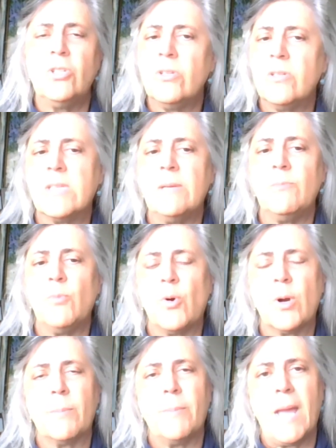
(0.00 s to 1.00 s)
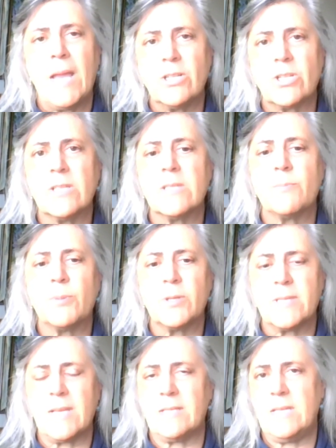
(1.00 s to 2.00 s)
Do you see more patients
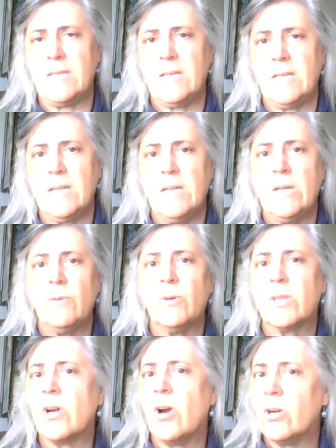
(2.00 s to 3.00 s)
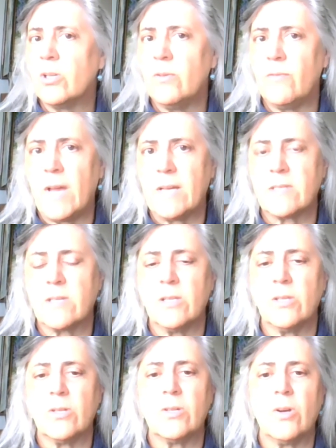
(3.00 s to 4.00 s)
presenting with
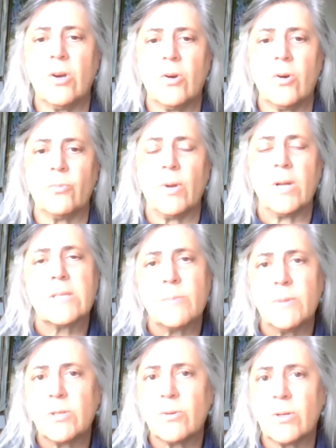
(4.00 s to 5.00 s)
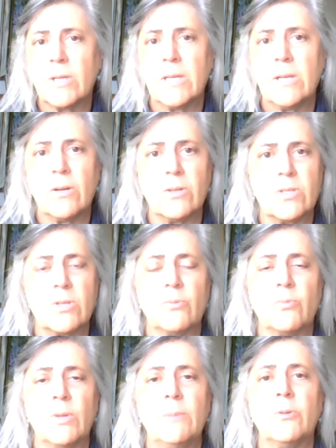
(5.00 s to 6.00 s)
cardiovascular or respiratory or
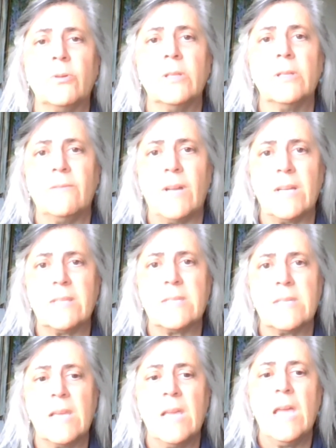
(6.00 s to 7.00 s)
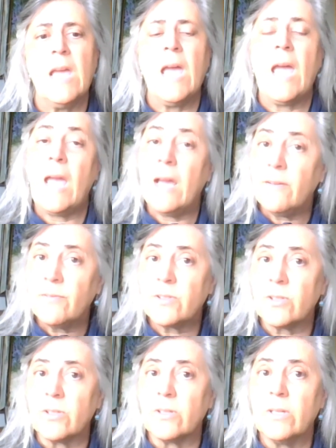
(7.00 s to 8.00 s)
cerebral events
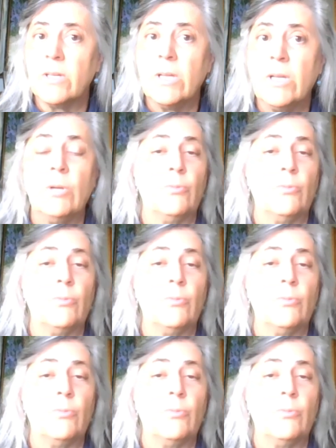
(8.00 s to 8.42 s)
after